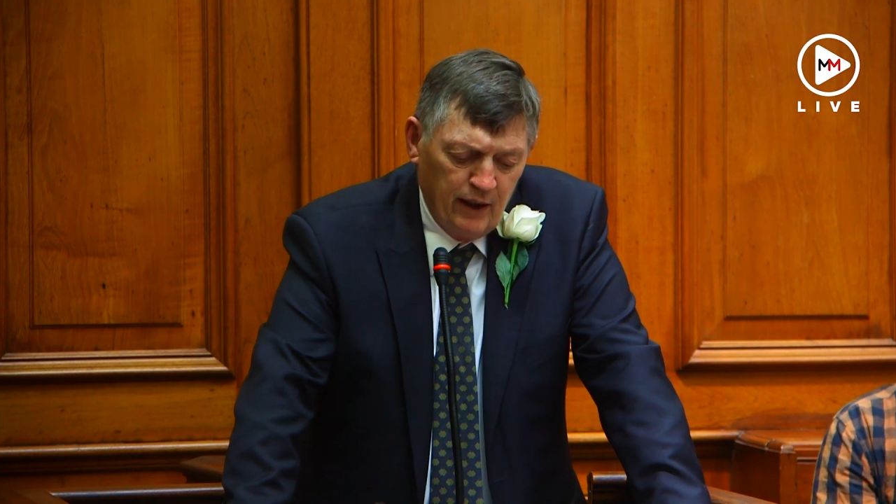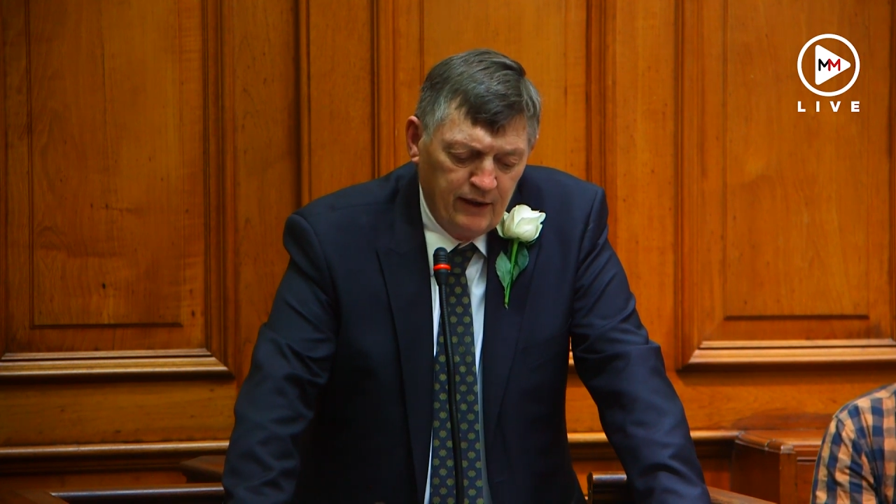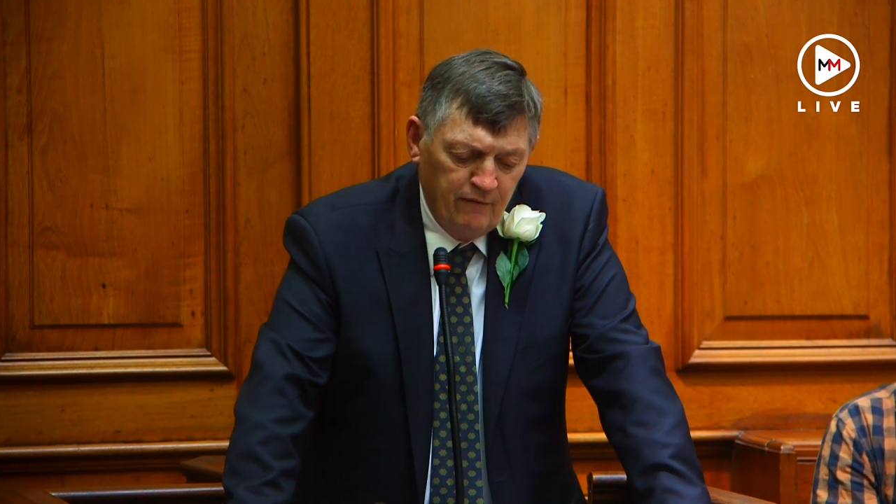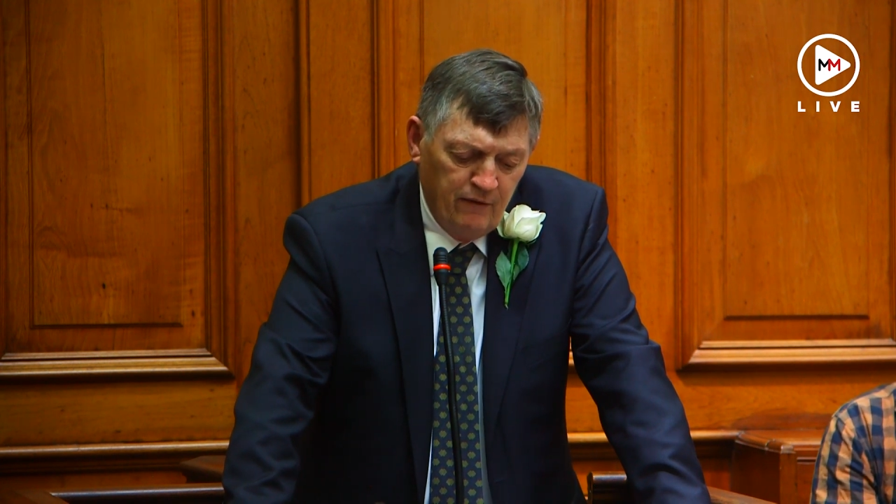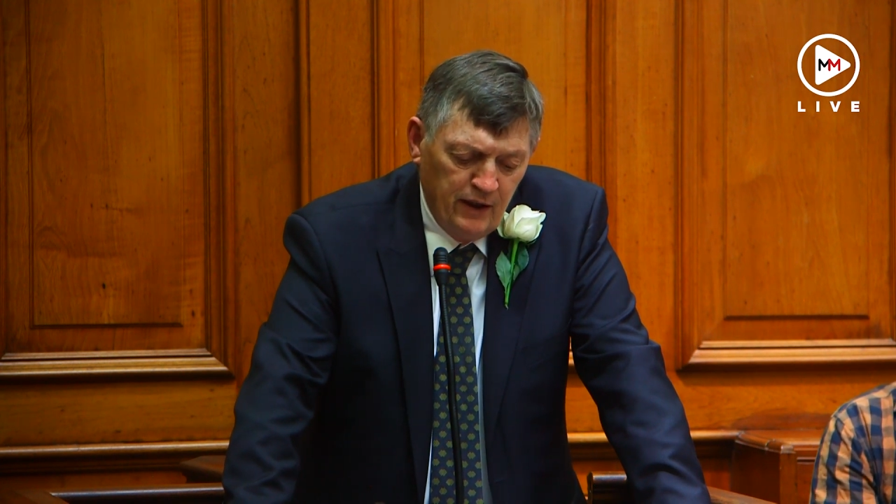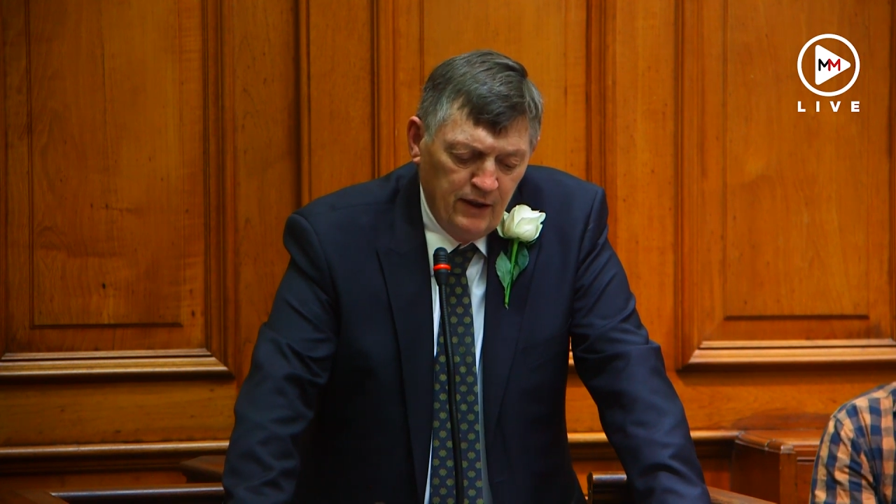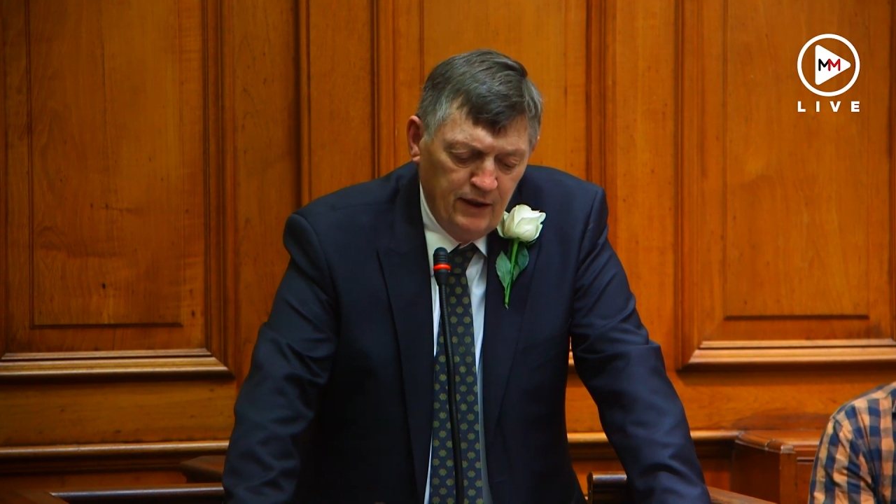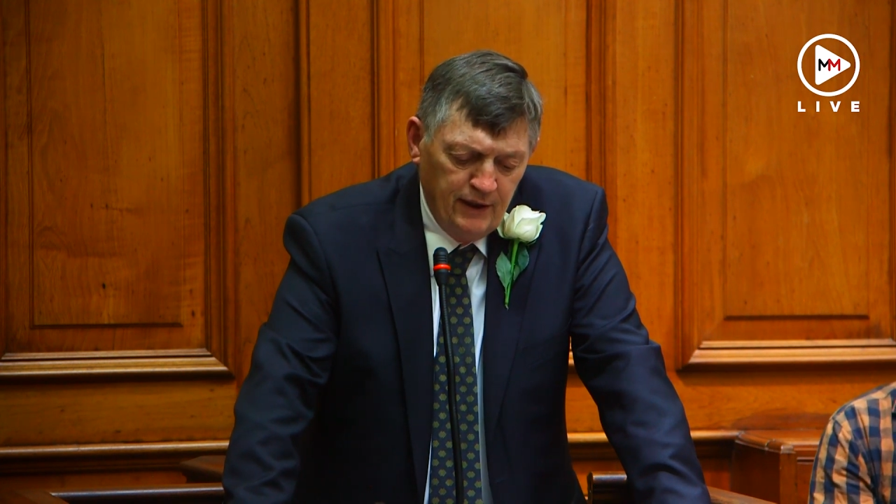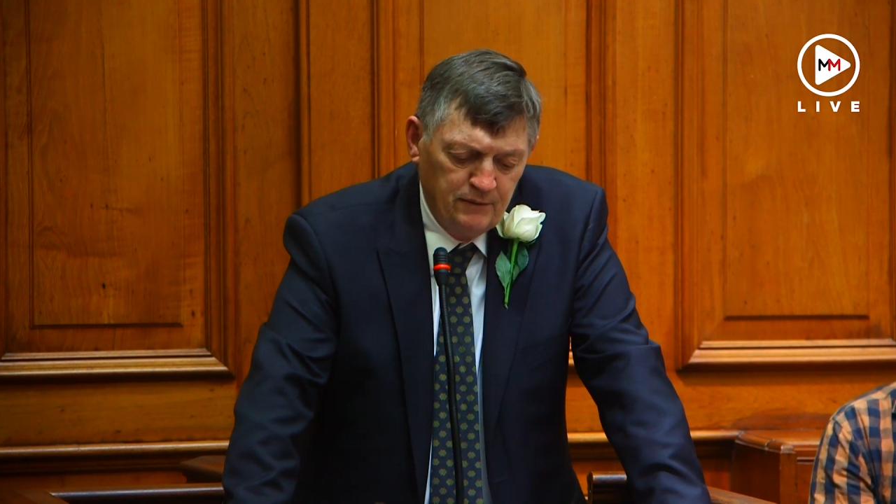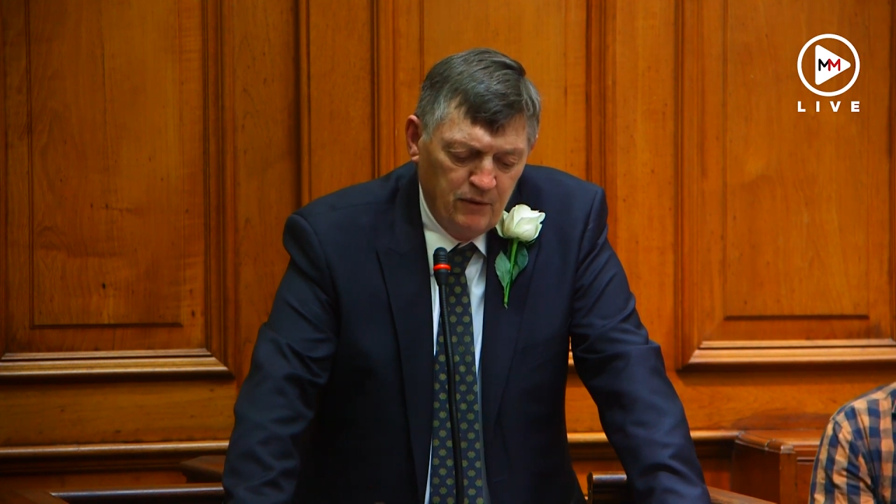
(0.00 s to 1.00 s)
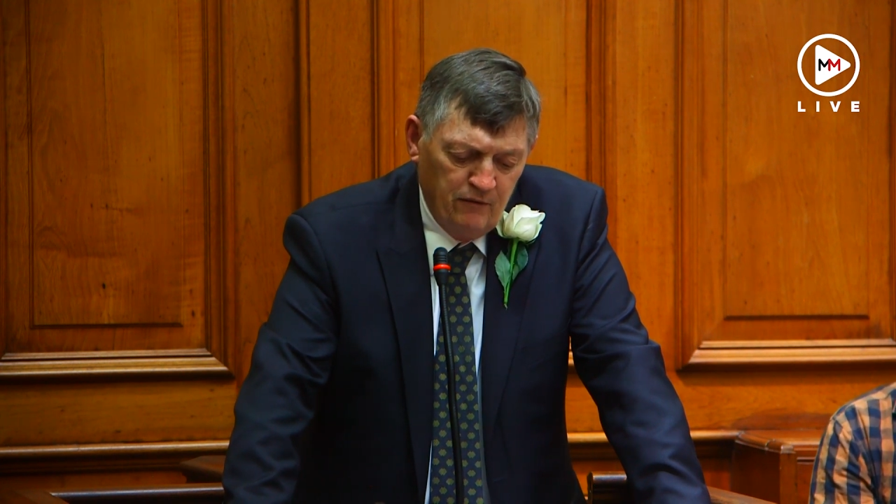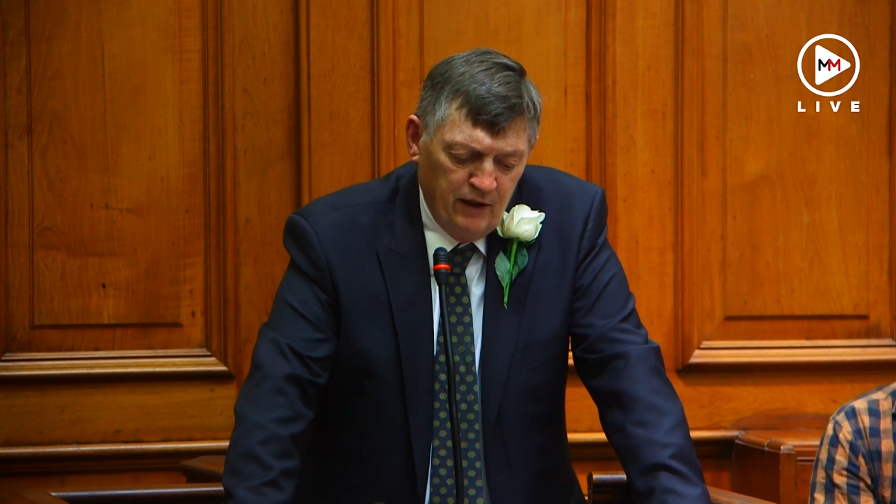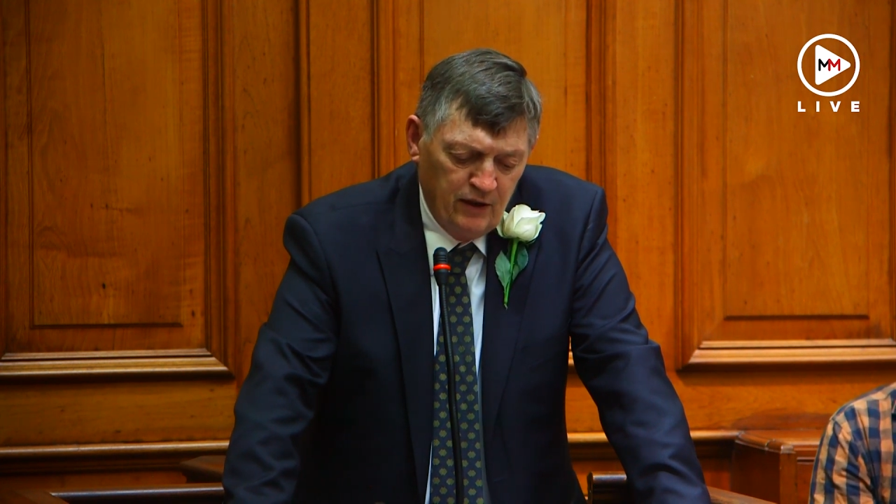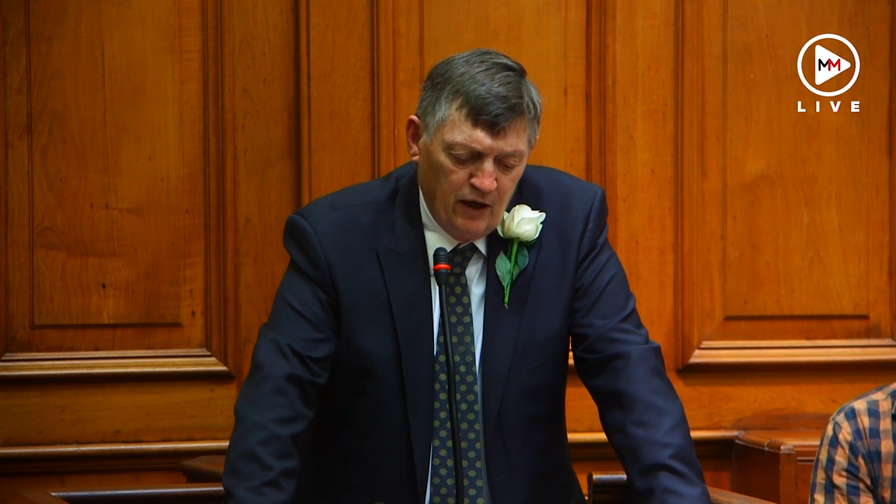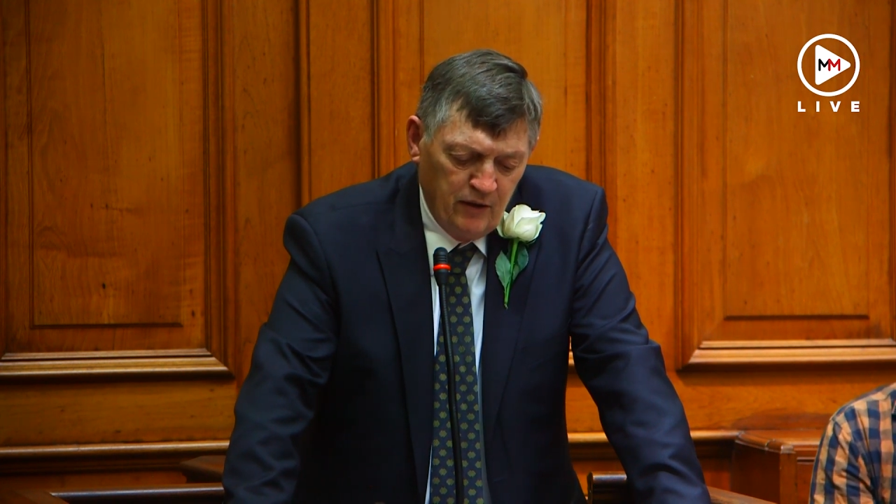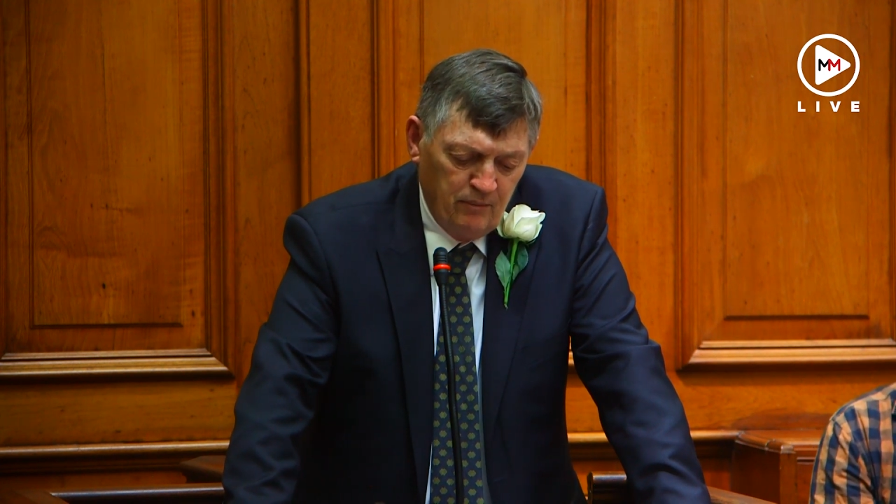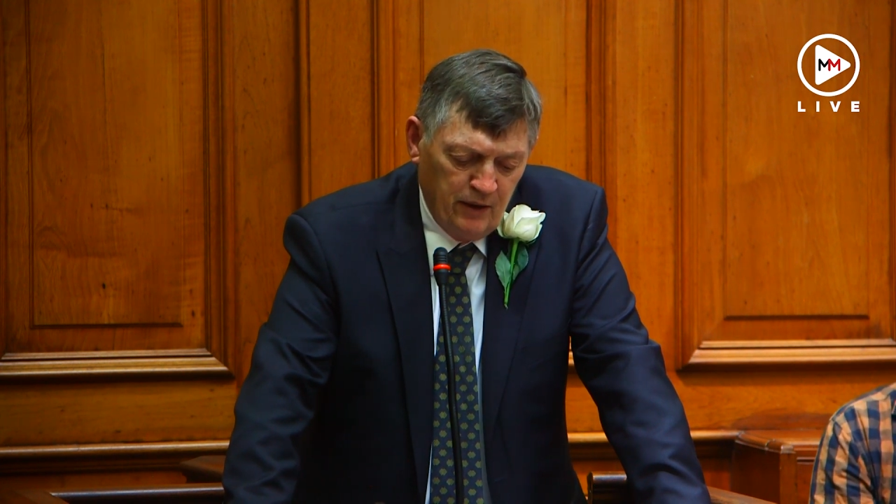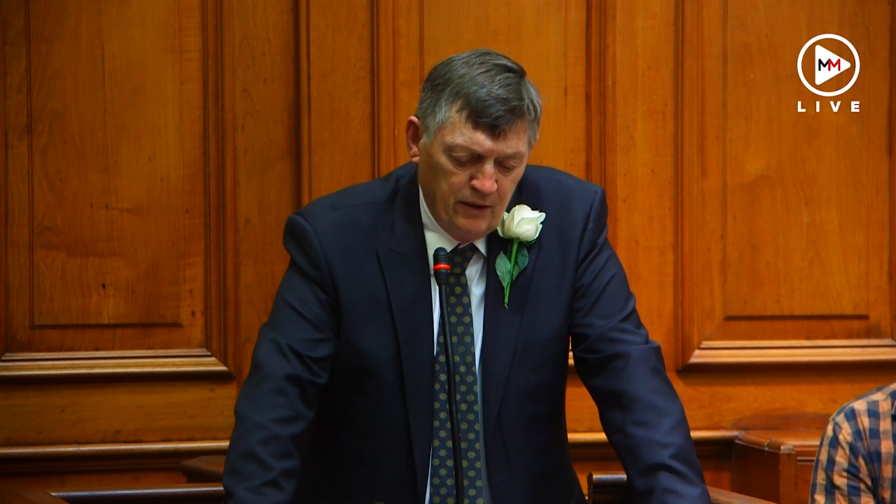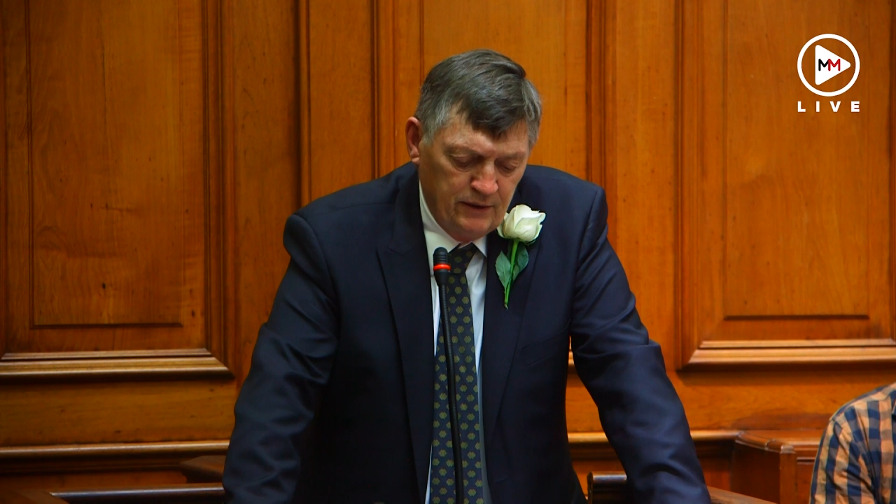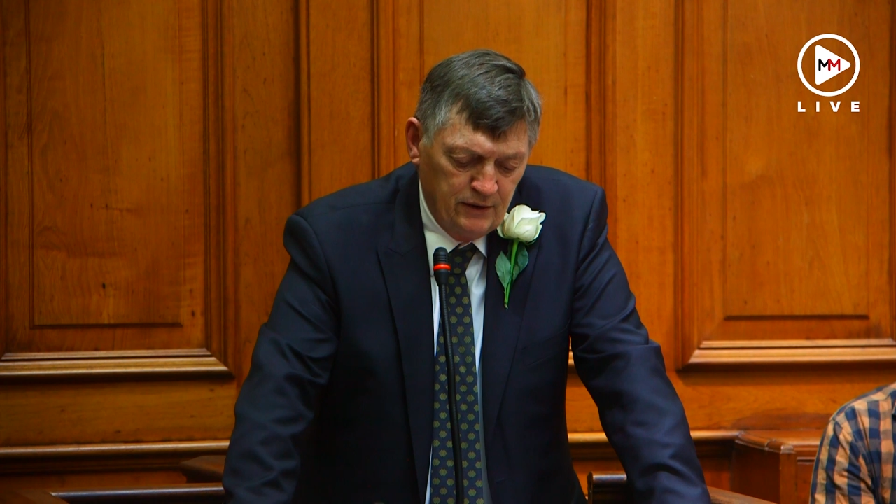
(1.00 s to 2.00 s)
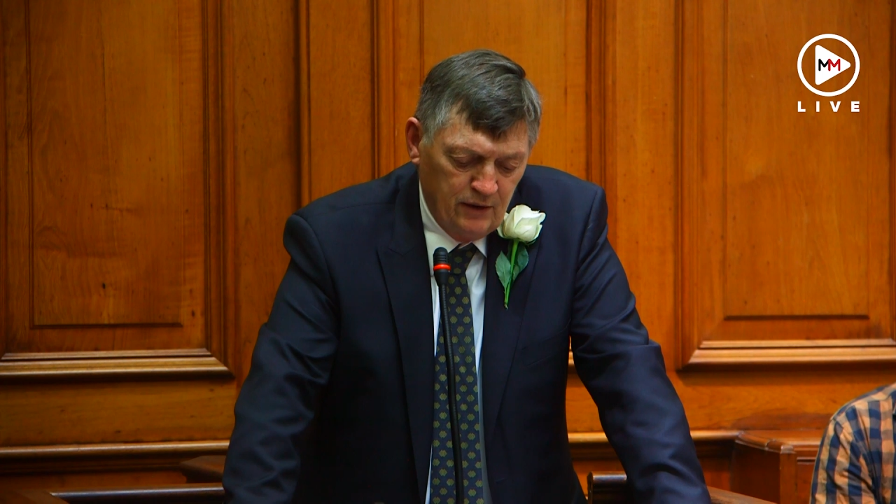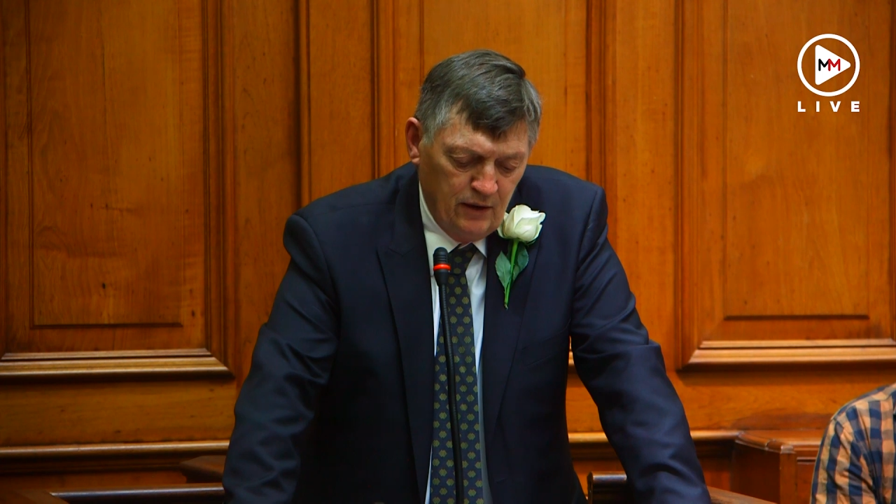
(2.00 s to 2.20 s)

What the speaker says: at the very least prevent other parents